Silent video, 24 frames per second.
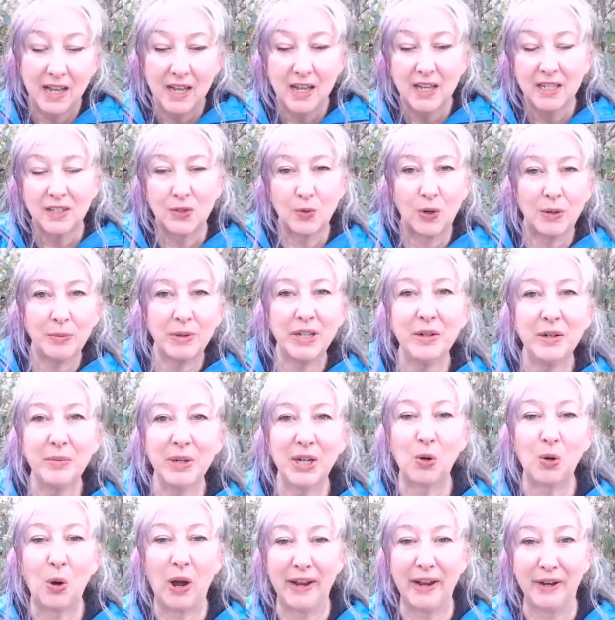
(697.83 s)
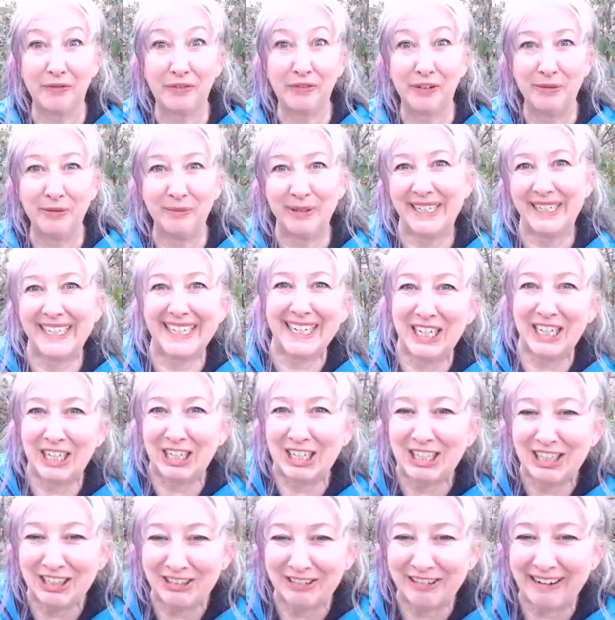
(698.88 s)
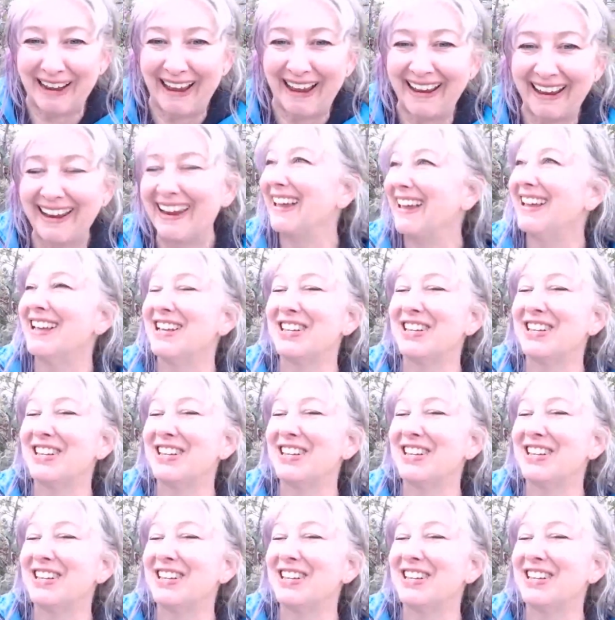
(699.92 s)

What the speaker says: So I'm going to be quiet for a minute here, okay?